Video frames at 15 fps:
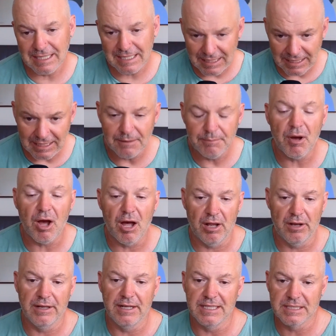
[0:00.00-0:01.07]
keep
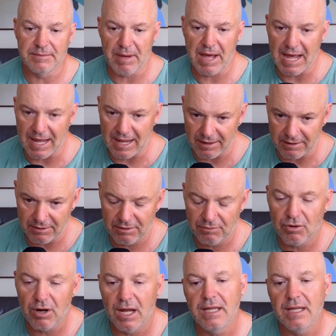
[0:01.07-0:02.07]
on this path, right?